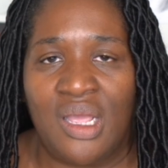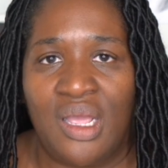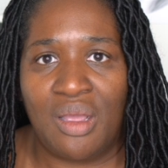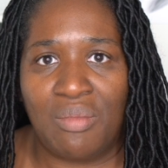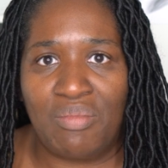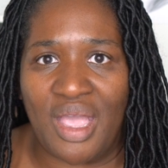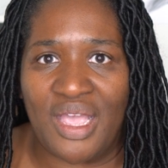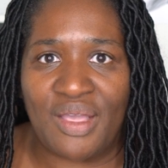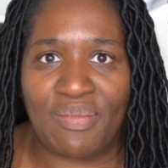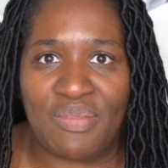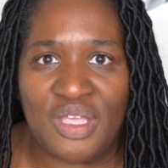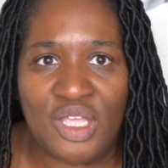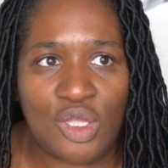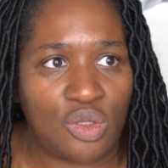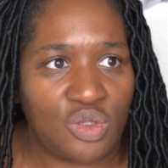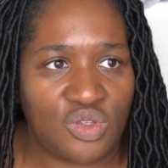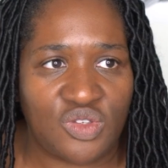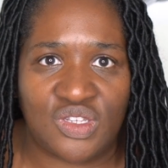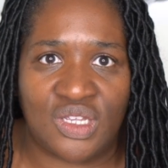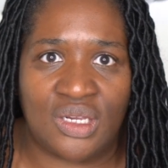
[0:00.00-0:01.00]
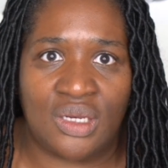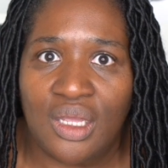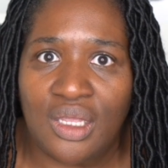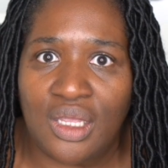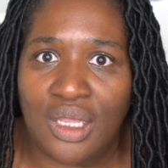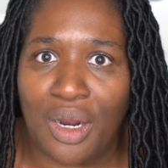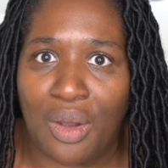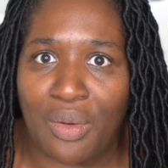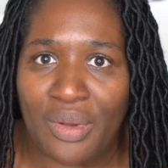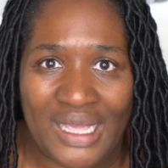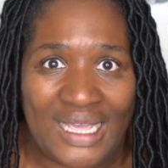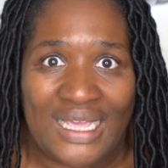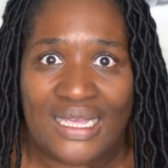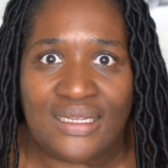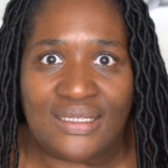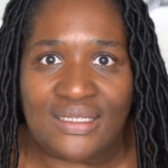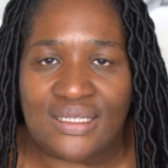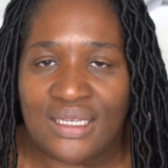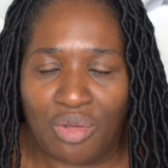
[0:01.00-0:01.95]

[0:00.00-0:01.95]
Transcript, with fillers: make meals and, you know, eat.